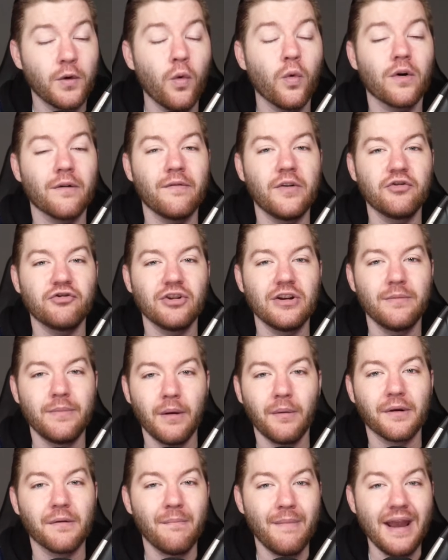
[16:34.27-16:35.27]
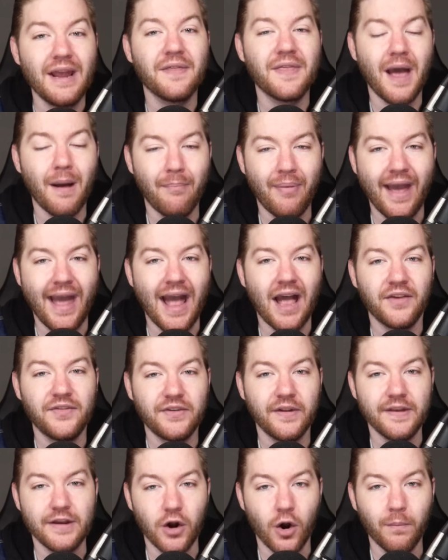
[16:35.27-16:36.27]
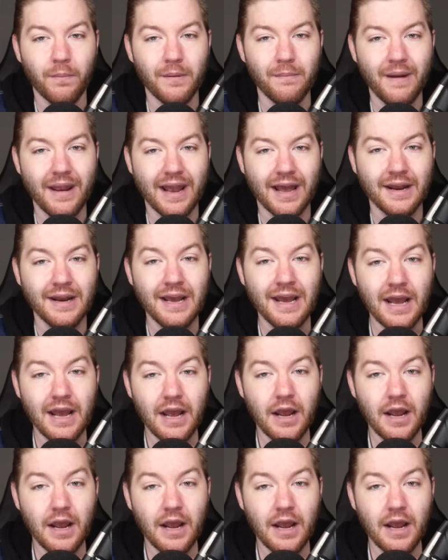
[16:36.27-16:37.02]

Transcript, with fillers: court vision to be able to make that pass to the open man,